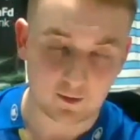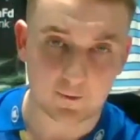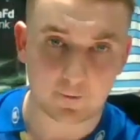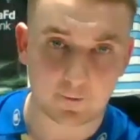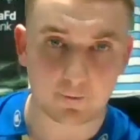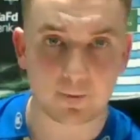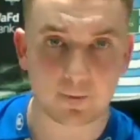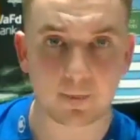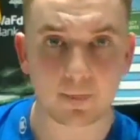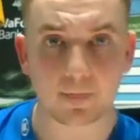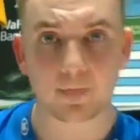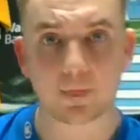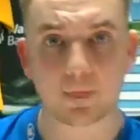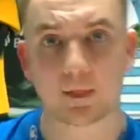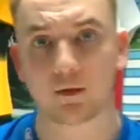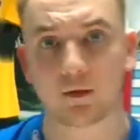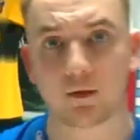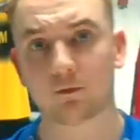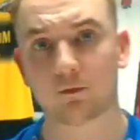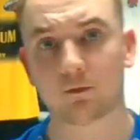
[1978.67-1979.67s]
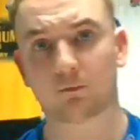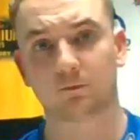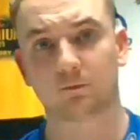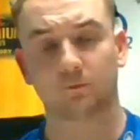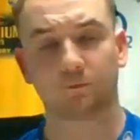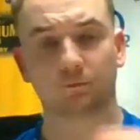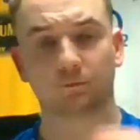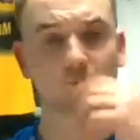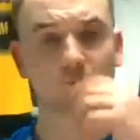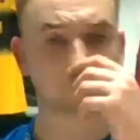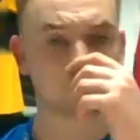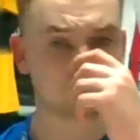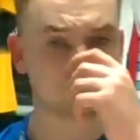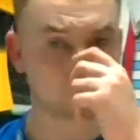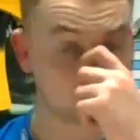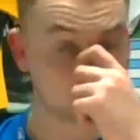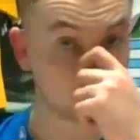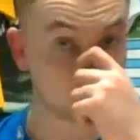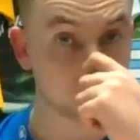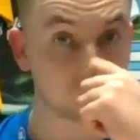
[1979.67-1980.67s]
know what's mental? Just as you are
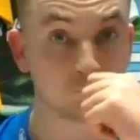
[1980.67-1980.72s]
talking